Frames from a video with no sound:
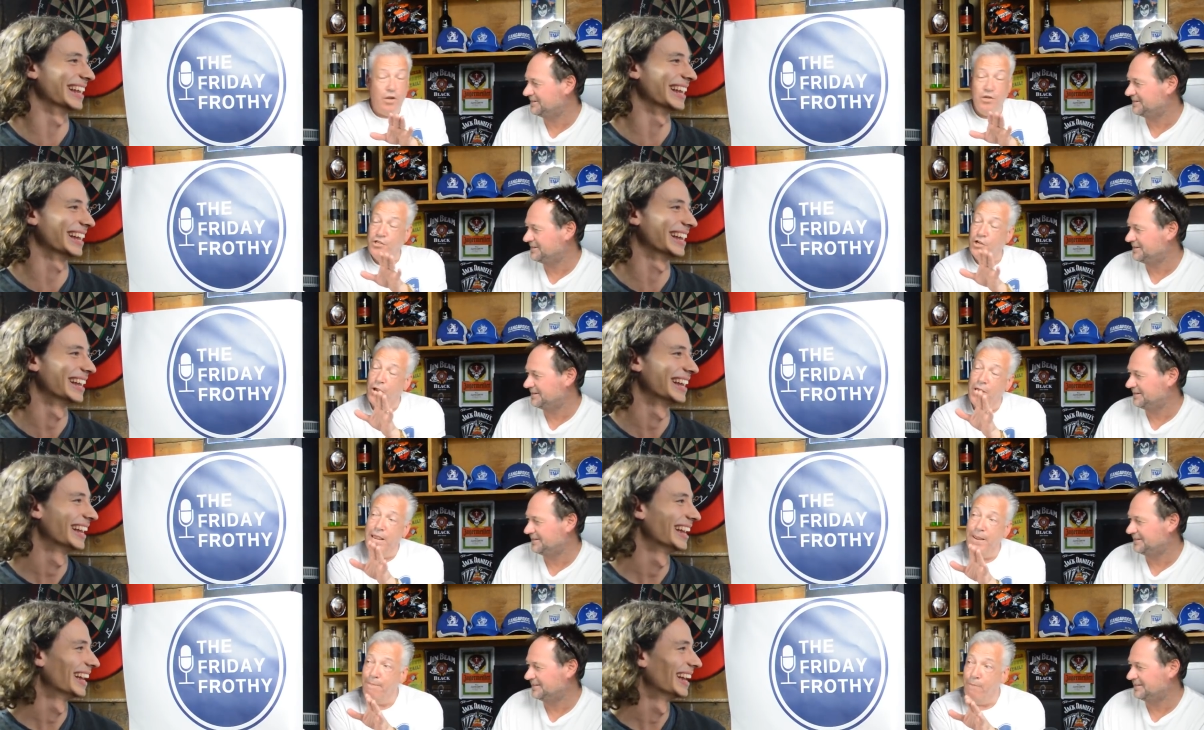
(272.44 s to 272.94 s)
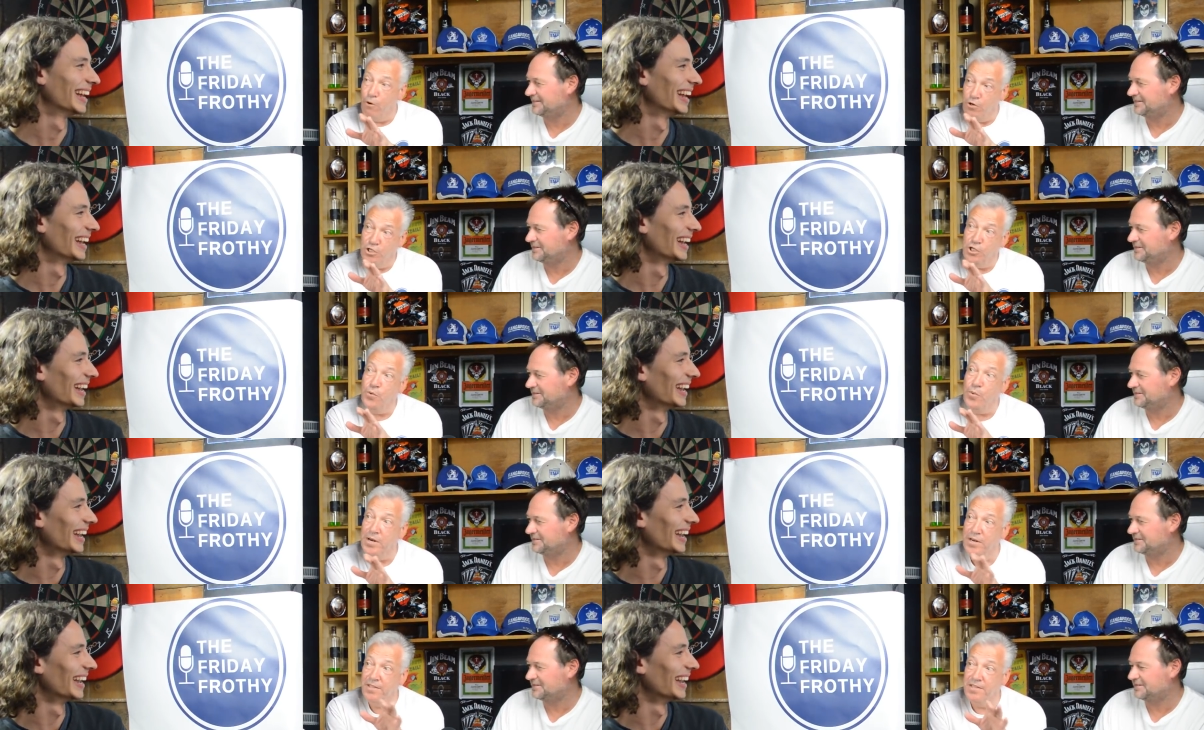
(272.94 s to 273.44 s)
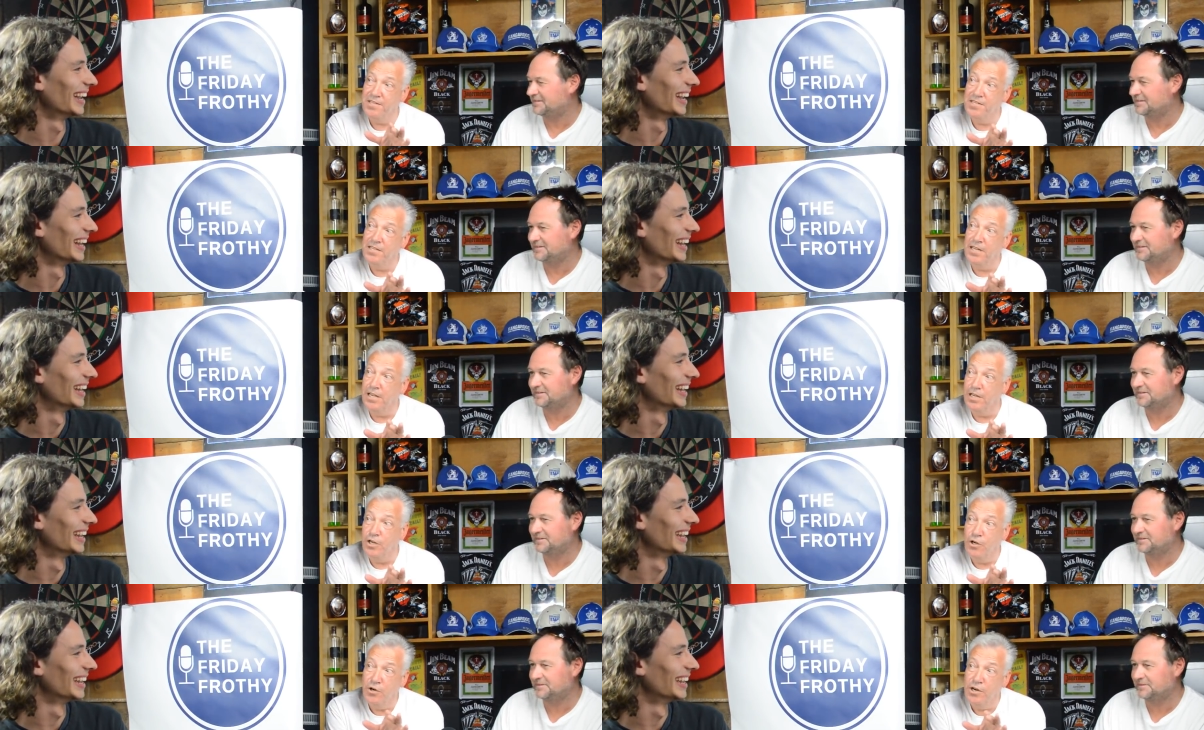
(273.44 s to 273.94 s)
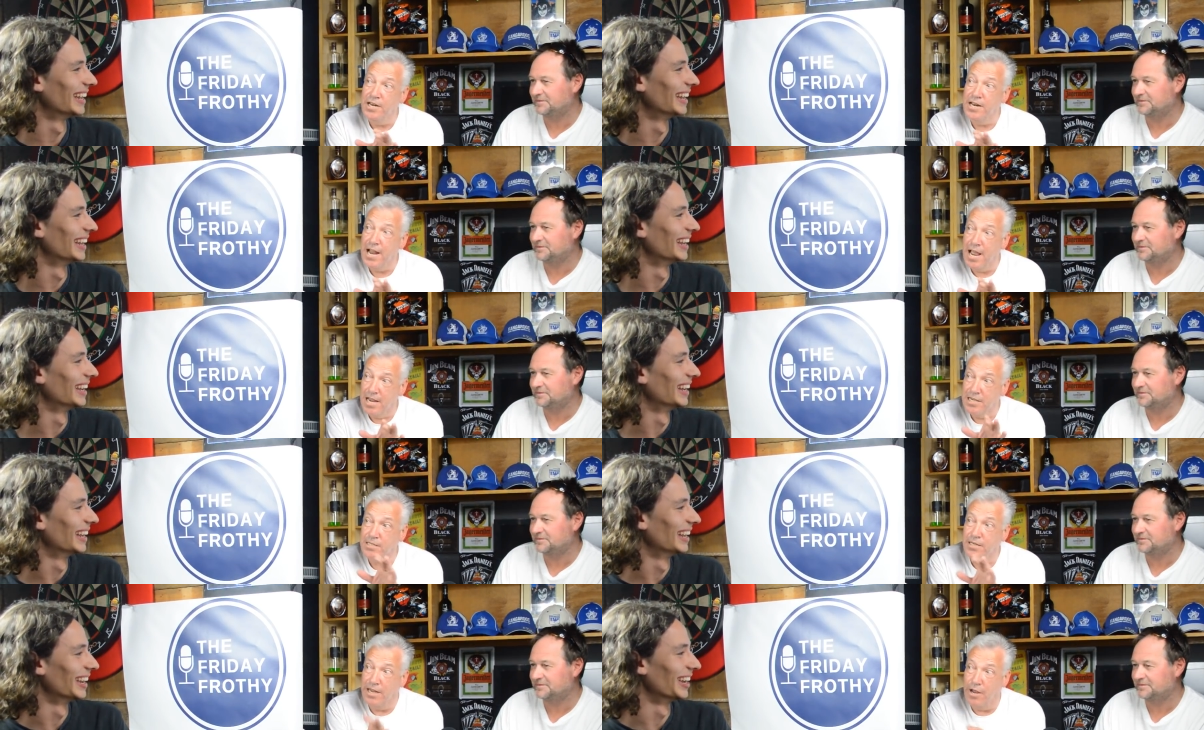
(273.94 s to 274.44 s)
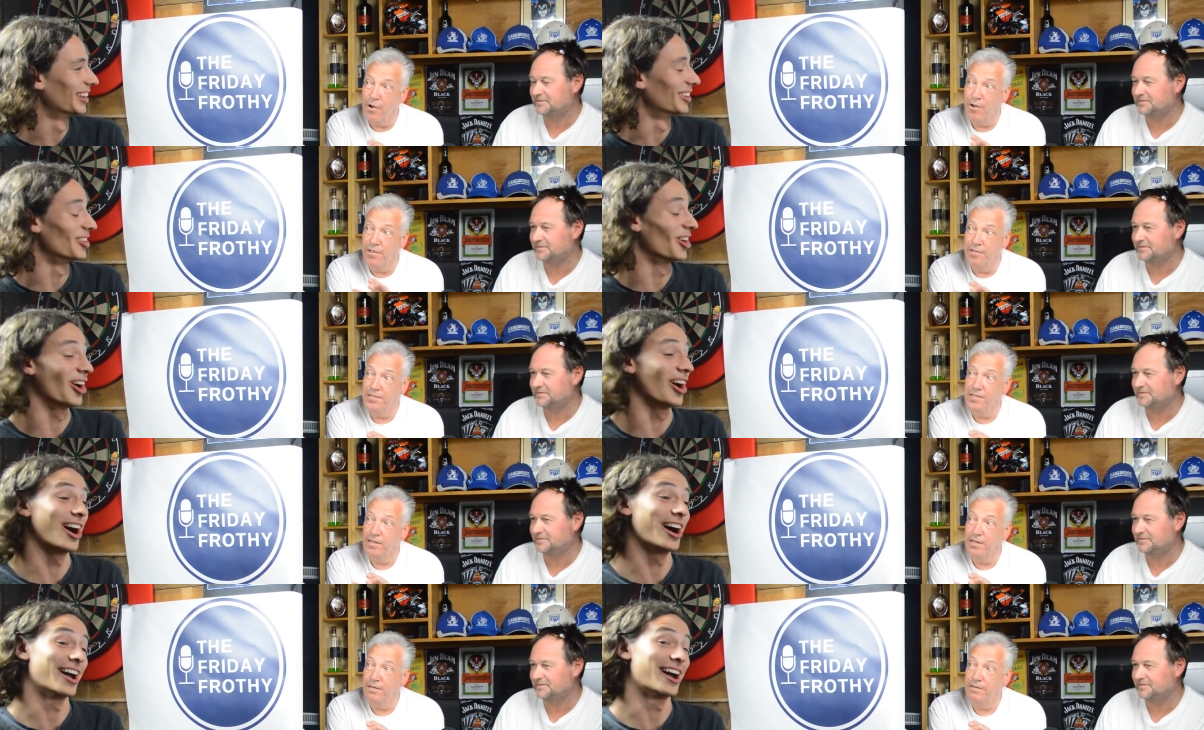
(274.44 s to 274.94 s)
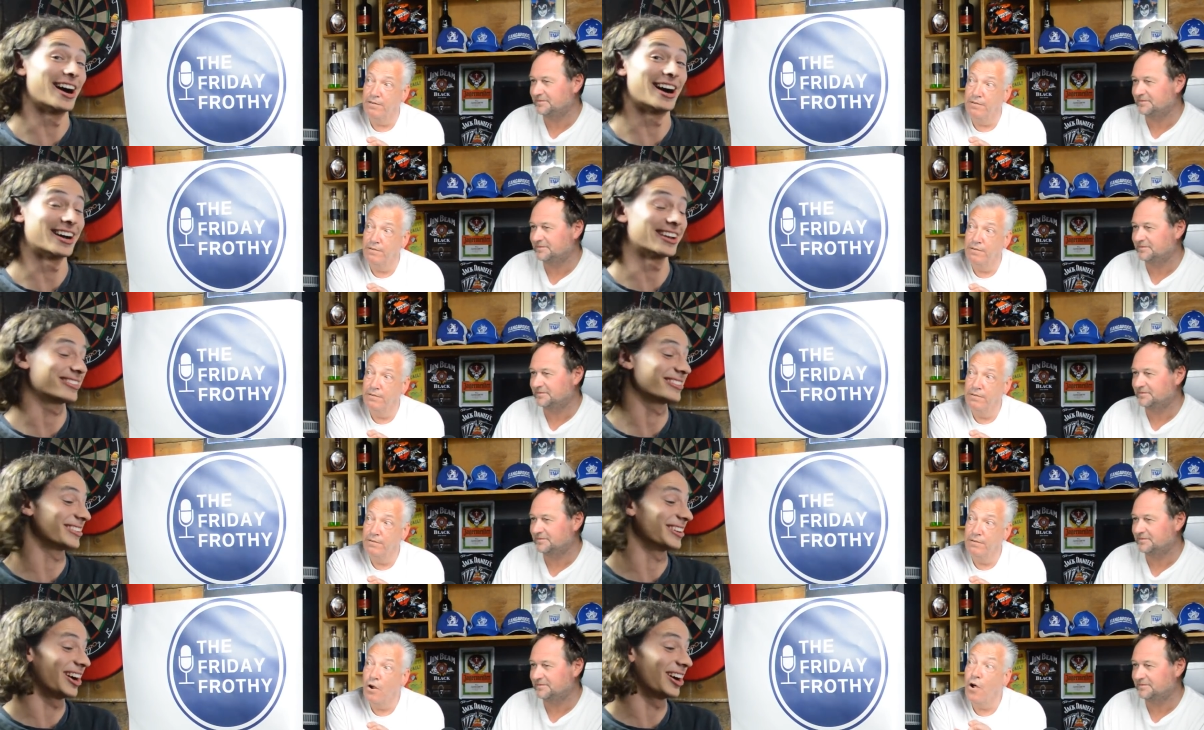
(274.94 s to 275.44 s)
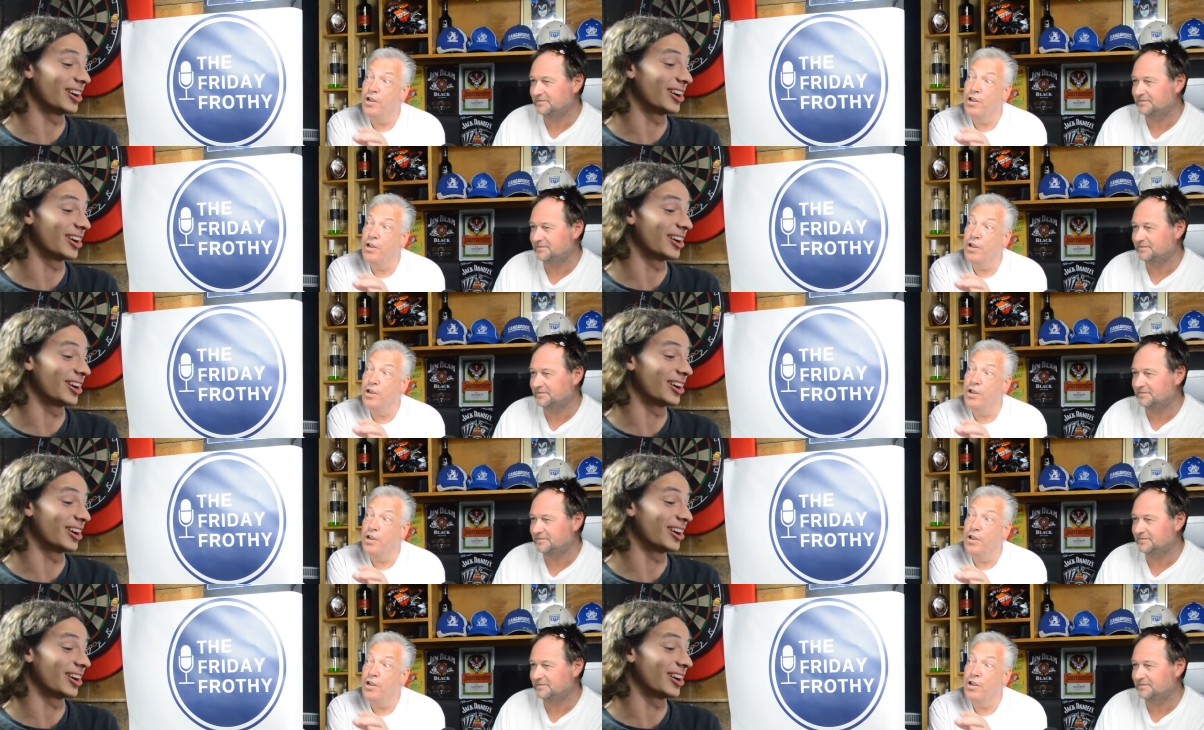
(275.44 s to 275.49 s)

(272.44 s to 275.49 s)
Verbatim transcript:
Speaker 1: so, so, he put you into the seat. You didn't ask to go. No, I asked.